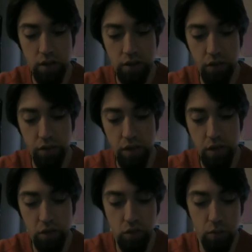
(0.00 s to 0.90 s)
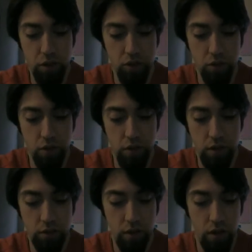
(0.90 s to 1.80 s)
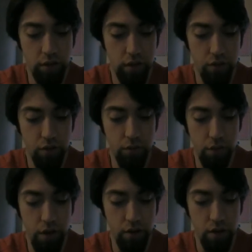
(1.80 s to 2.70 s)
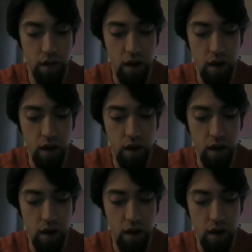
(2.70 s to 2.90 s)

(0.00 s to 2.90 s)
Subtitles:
7 days you must eat unleavened bread.